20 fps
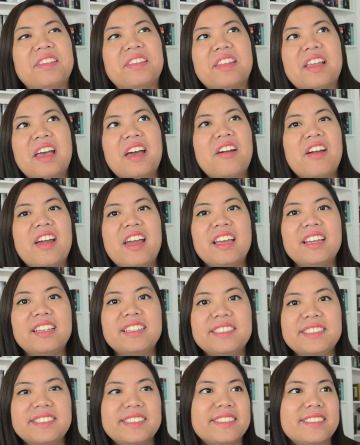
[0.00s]

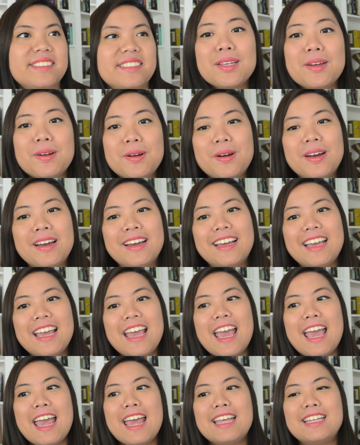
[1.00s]
Alright. So
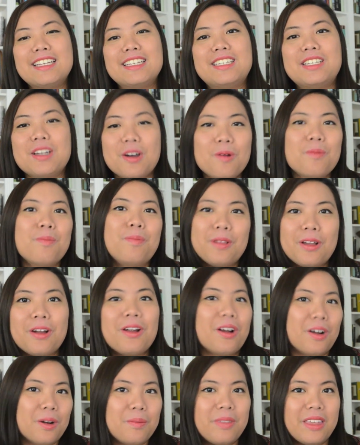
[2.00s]
don't
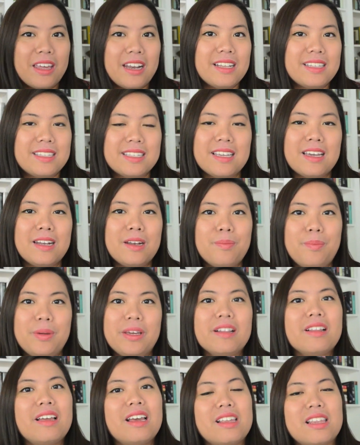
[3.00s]
blurb that it's gonna
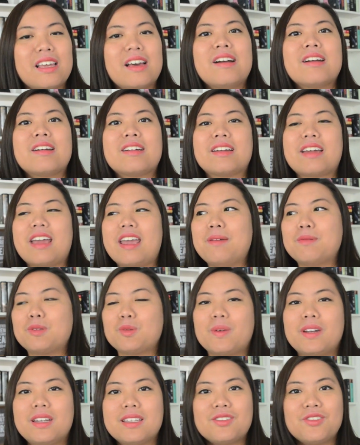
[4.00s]
be like the Hunger
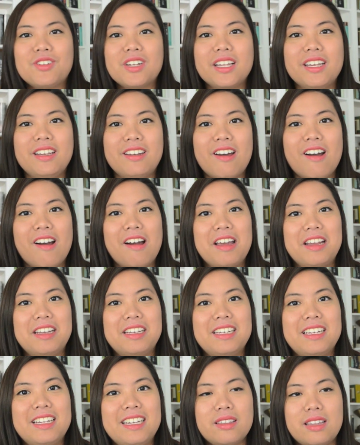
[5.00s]
Games when it's really not.
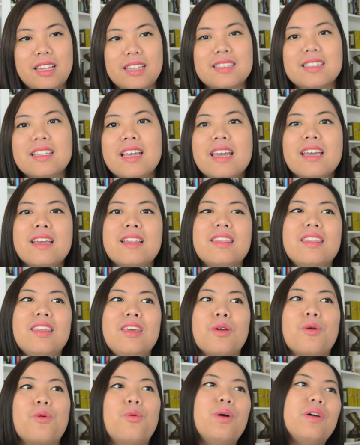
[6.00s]
That's like
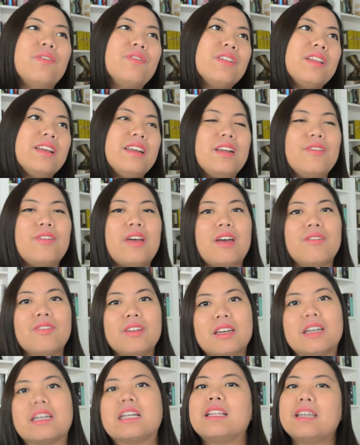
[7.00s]
the equivalent of
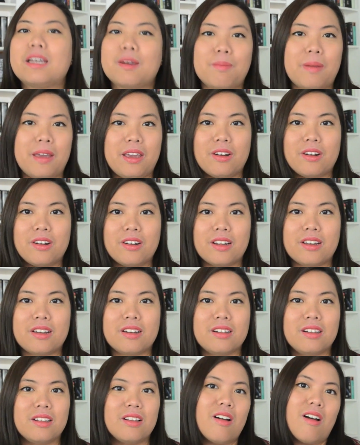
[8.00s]
having a clickbait
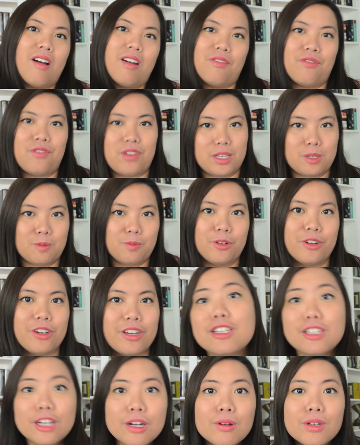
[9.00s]
article on
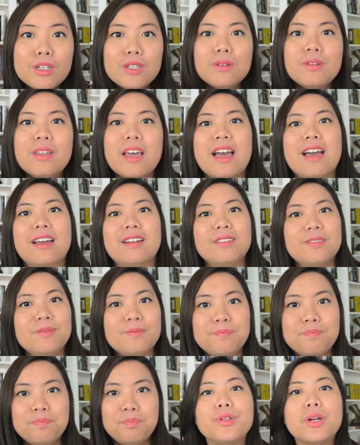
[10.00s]
Facebook. So don't do that.
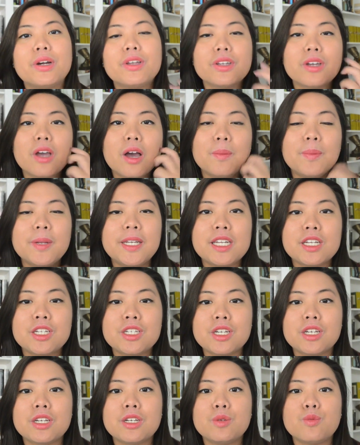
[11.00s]
Throughout the
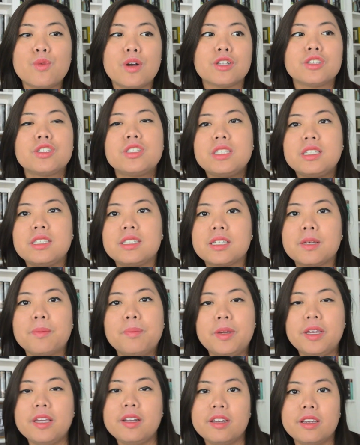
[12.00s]
competition, while she's
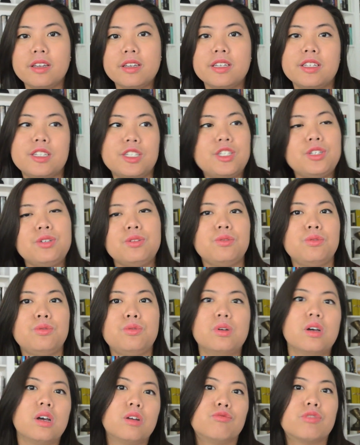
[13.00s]
competing
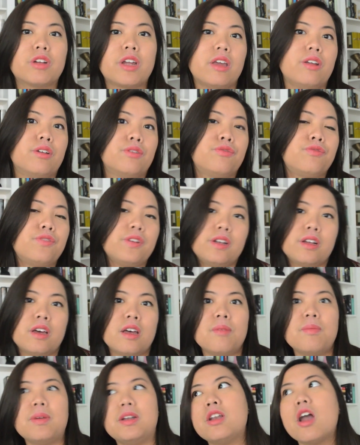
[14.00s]
to regain her
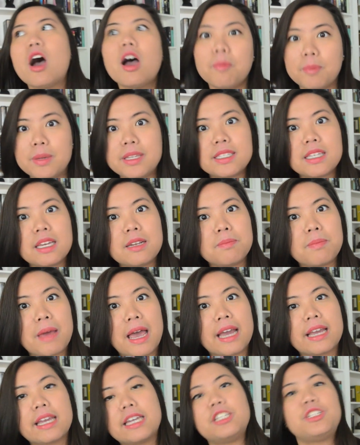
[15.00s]
freedom and not be sent
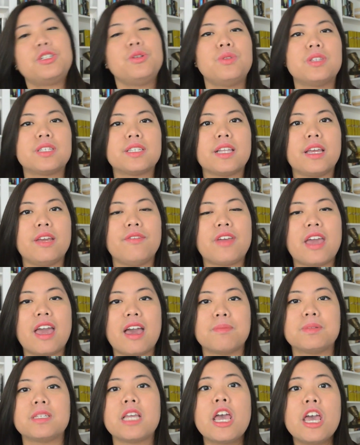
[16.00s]
back into the slave
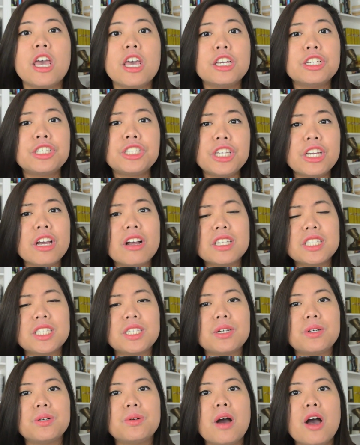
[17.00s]
camps, she
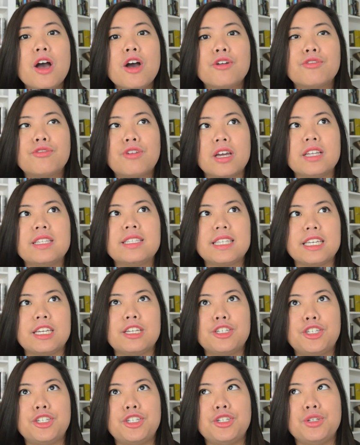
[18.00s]
also runs
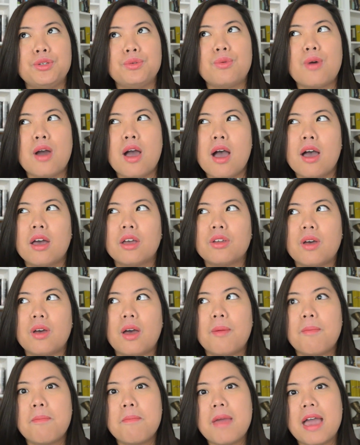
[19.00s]
into
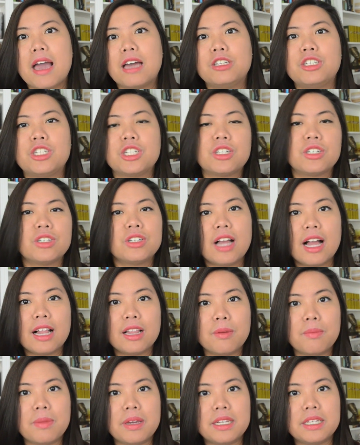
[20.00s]
a magical
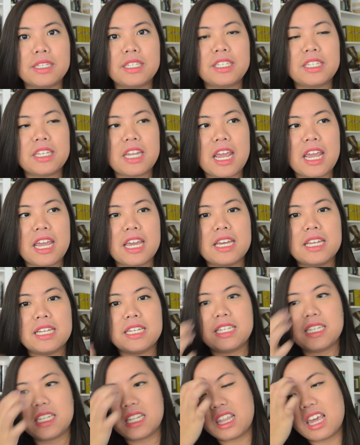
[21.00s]
element,
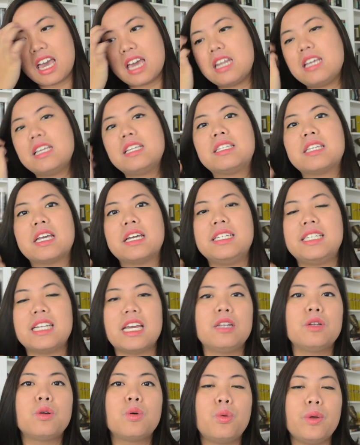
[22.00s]
and that is a
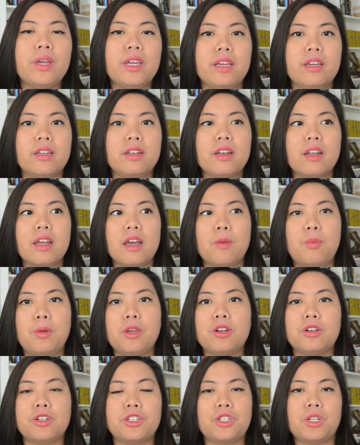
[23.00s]
dead queen
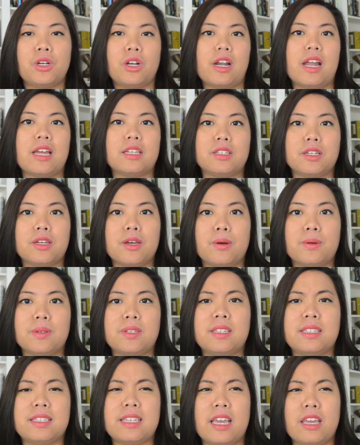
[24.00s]
appears to her as a
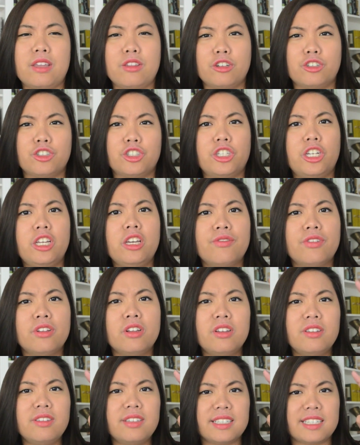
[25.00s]
ghost and saying there's an
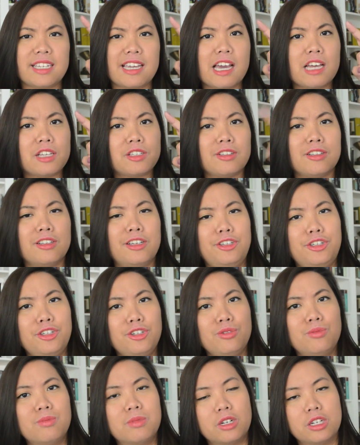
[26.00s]
evil in this castle and
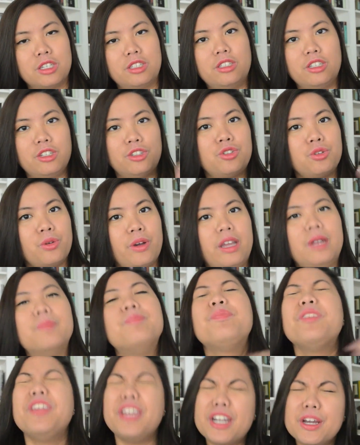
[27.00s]
you must destroy it.
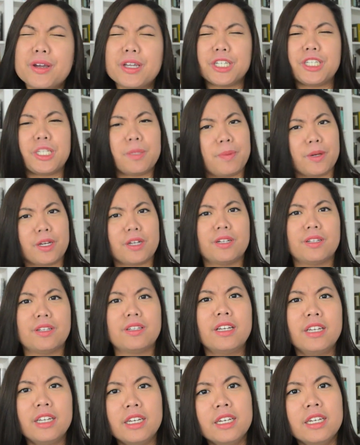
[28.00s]
You know, your
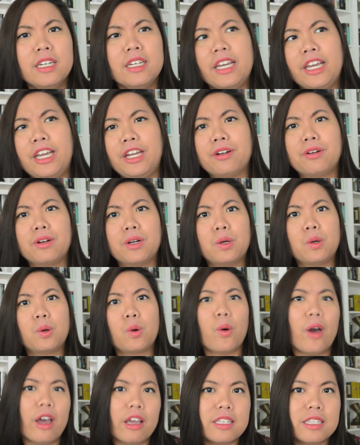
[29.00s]
typical hero
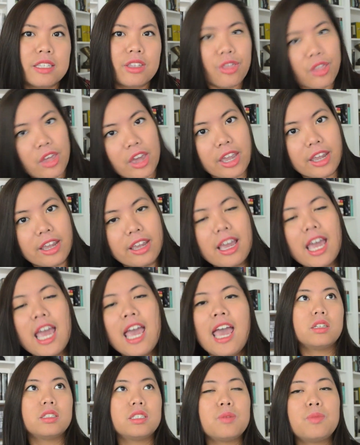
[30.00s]
quest thing.
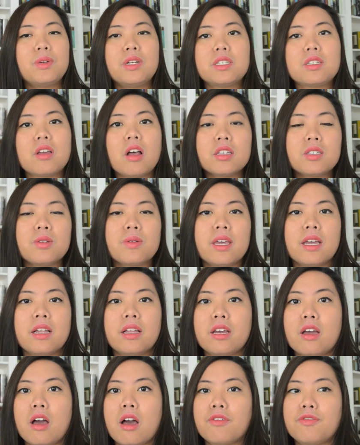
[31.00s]
Someone is also
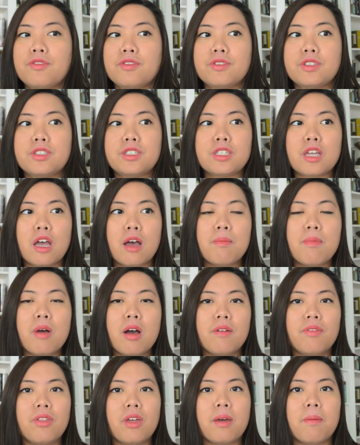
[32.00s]
killing off some
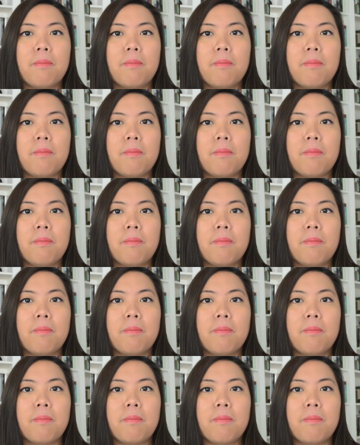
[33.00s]
of the